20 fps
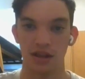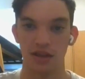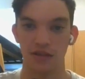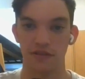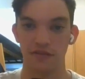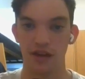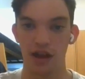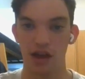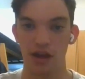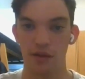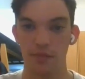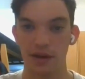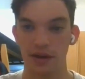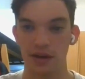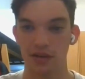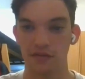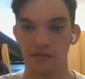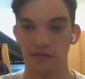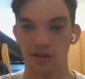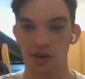And the final
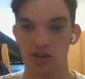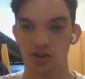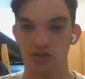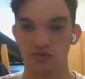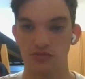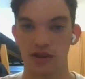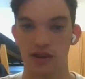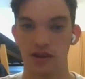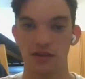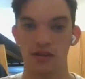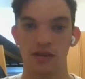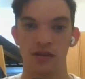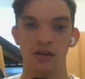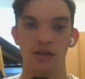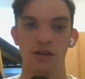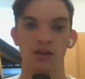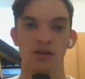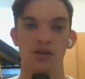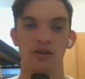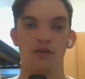pick of the first round
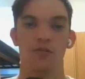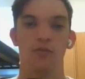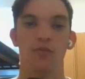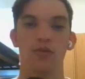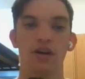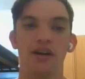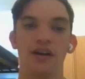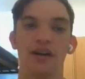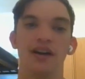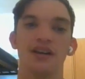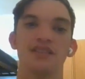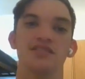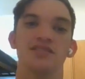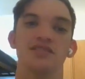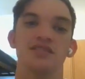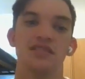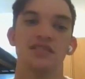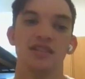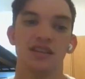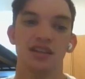
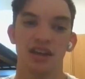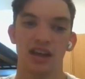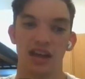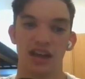was